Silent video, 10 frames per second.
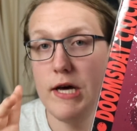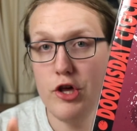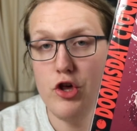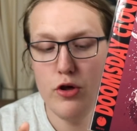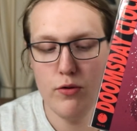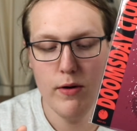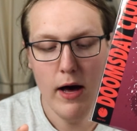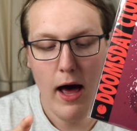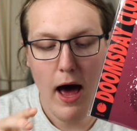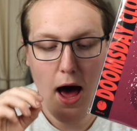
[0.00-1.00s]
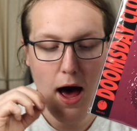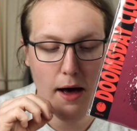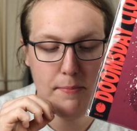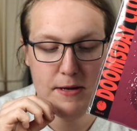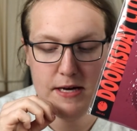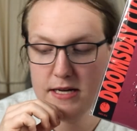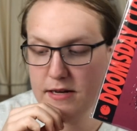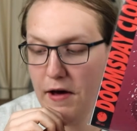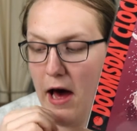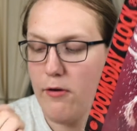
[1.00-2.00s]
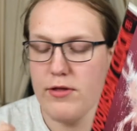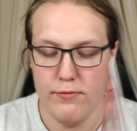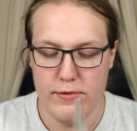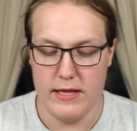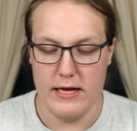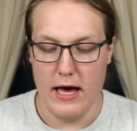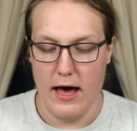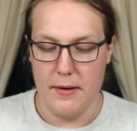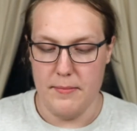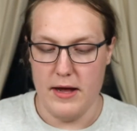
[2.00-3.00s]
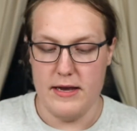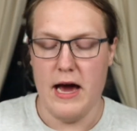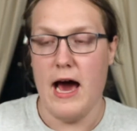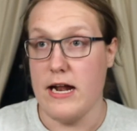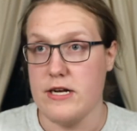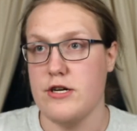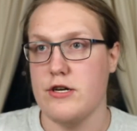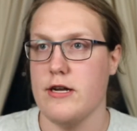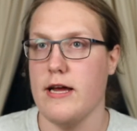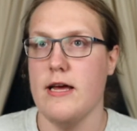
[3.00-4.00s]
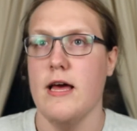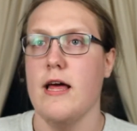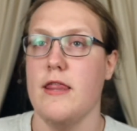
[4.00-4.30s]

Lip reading: issue because of how they really attach like